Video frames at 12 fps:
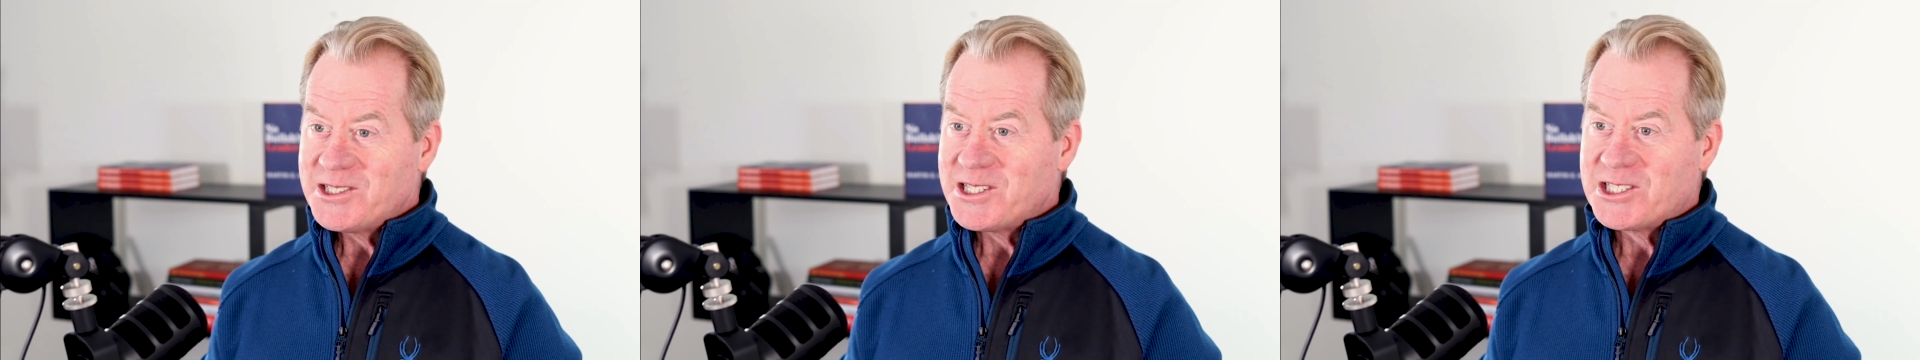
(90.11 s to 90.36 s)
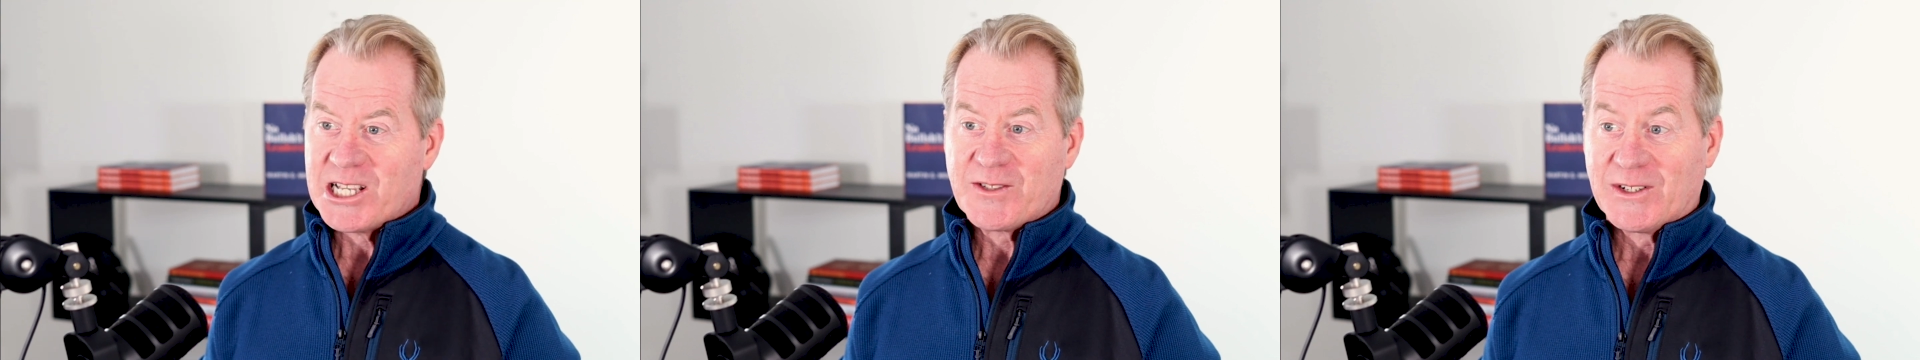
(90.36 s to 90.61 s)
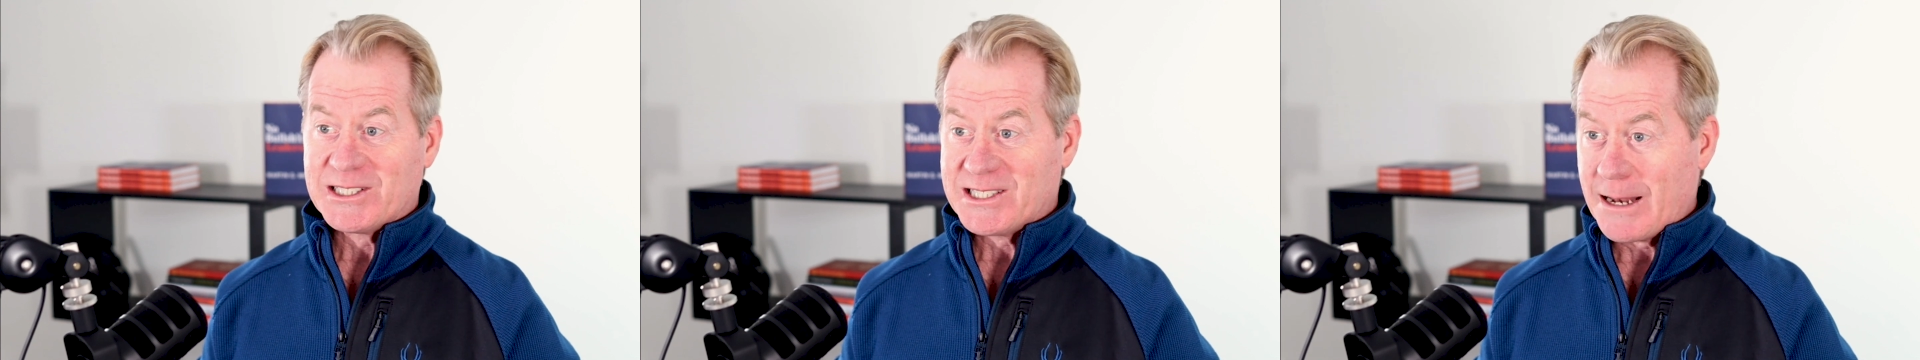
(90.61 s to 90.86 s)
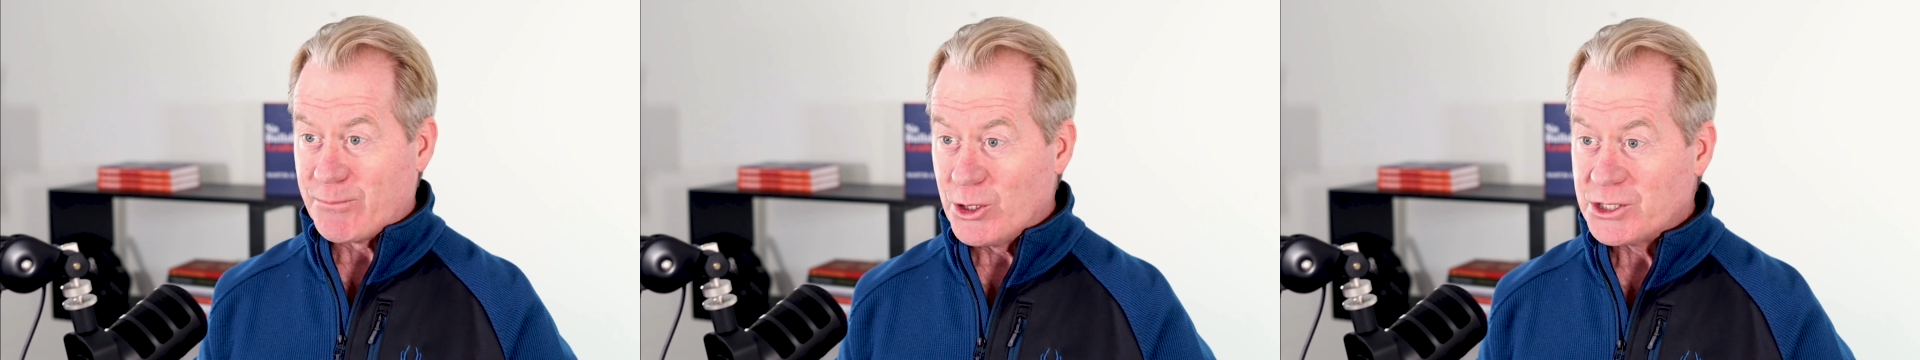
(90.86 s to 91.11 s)
successful as
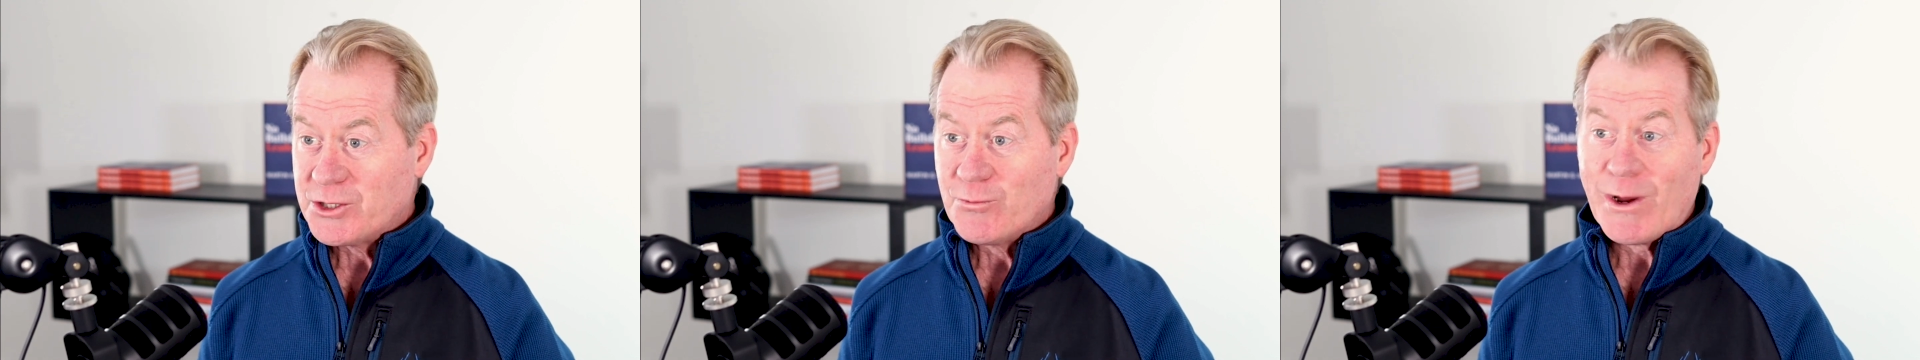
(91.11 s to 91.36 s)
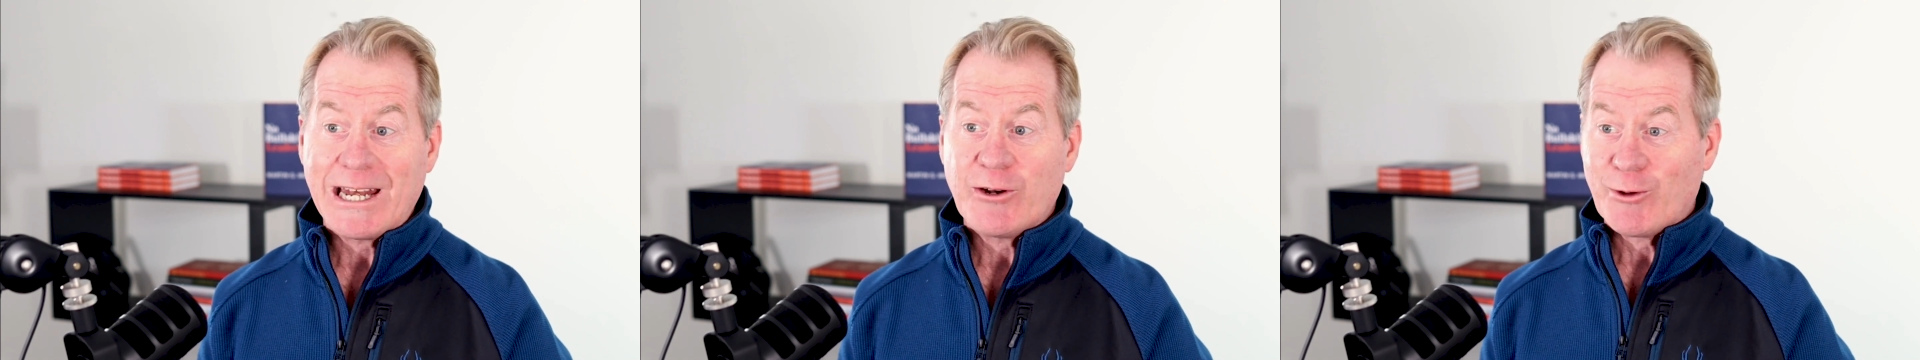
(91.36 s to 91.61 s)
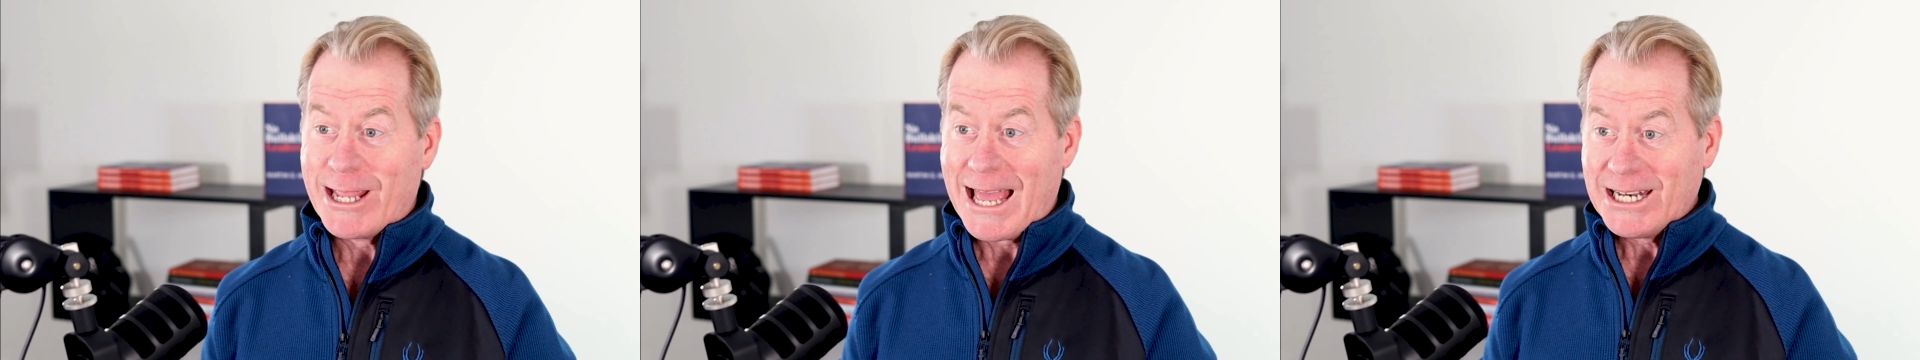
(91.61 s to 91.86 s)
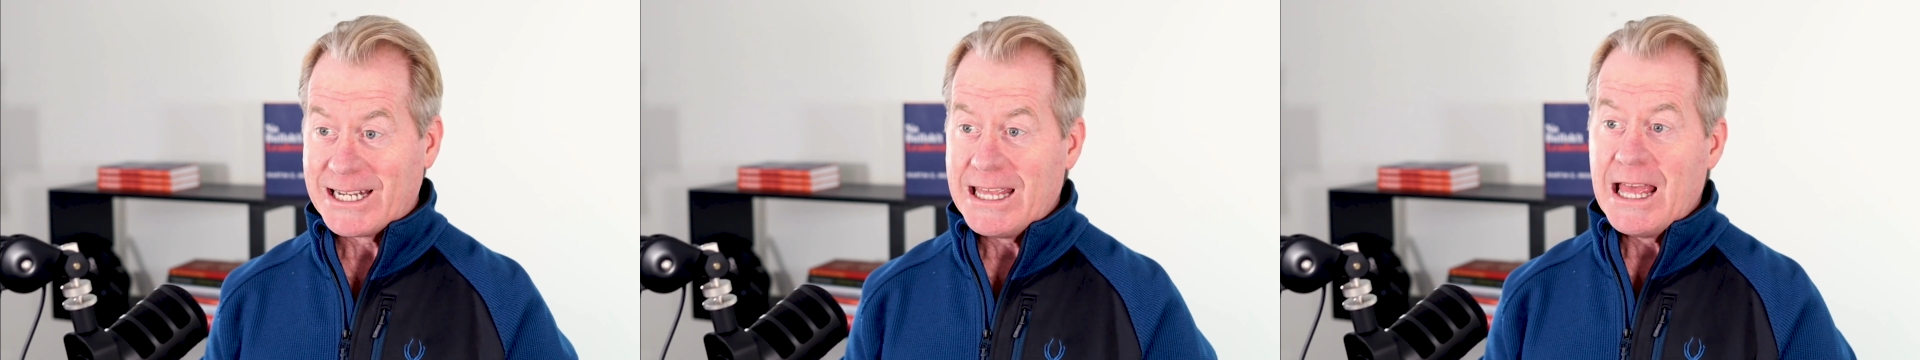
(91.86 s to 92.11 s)
that person when in
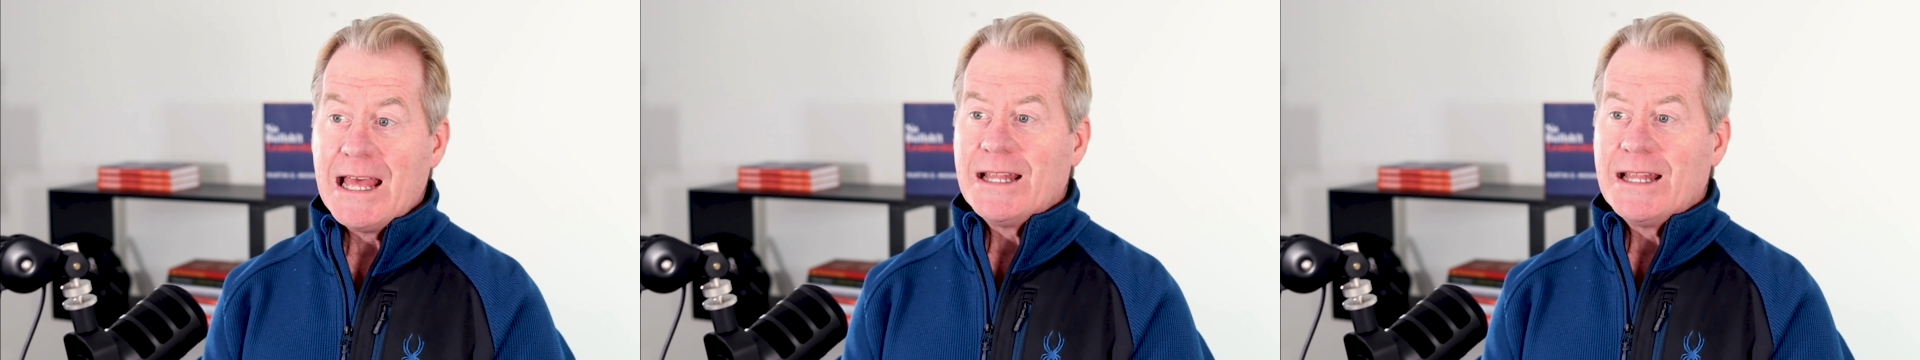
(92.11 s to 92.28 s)
reality,